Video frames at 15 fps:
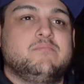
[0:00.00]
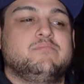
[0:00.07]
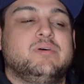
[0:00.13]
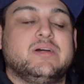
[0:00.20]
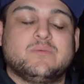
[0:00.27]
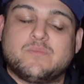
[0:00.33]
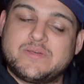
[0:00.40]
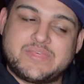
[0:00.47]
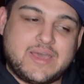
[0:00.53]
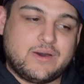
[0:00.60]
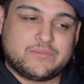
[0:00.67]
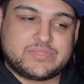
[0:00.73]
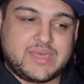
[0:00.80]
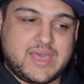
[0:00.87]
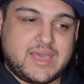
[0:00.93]
but
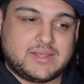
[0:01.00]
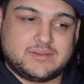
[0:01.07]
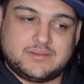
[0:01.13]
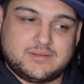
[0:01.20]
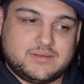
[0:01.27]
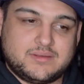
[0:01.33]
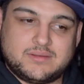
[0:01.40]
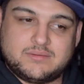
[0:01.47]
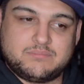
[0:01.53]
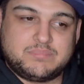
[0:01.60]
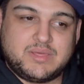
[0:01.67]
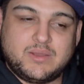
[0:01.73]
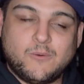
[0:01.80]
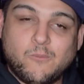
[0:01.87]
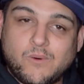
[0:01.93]
without that,
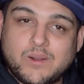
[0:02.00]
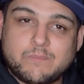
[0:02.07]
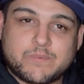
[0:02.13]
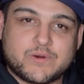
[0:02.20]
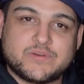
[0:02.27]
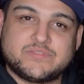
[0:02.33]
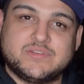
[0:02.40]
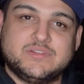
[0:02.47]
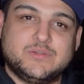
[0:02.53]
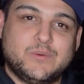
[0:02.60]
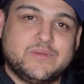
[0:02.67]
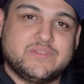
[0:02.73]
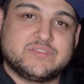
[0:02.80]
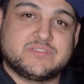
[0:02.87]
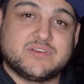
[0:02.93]
being one person
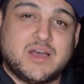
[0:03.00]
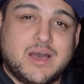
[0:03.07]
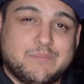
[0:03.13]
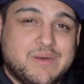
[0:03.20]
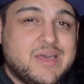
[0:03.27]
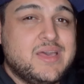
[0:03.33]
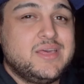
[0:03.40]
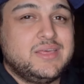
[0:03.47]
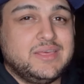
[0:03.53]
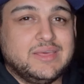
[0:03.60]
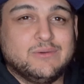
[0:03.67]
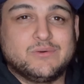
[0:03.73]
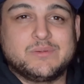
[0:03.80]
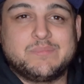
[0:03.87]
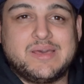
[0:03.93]
doing this job, it
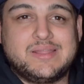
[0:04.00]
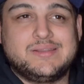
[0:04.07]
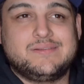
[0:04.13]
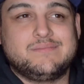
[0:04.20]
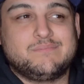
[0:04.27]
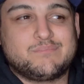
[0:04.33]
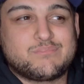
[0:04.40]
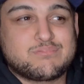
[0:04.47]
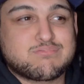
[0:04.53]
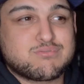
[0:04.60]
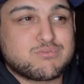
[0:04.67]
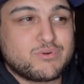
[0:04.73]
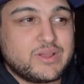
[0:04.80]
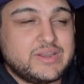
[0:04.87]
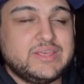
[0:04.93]
would have been
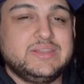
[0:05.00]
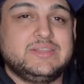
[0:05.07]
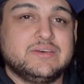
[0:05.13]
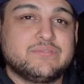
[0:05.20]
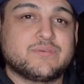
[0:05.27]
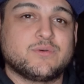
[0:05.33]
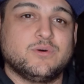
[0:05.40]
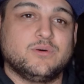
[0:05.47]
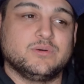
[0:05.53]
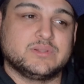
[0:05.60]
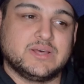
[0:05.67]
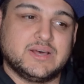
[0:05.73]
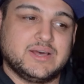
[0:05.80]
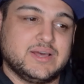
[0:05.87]
pretty difficult.